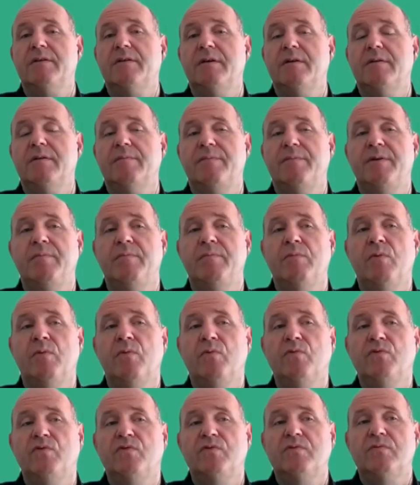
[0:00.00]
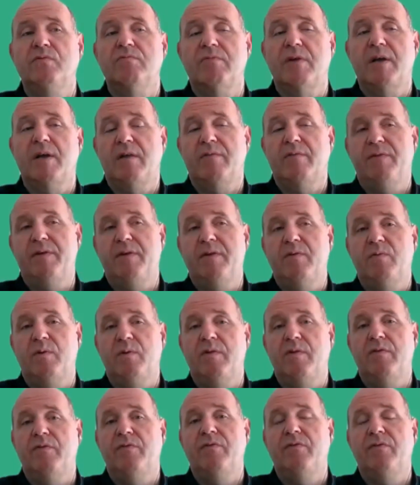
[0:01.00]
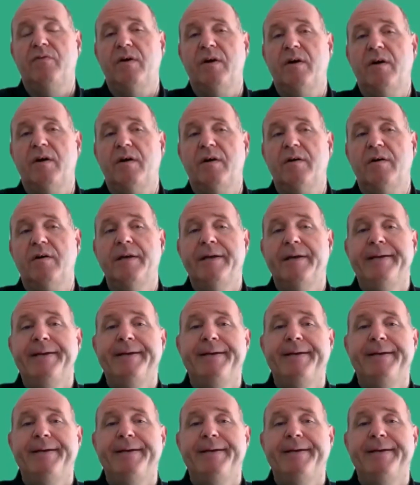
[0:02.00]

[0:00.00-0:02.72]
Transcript: The most relevant ones are,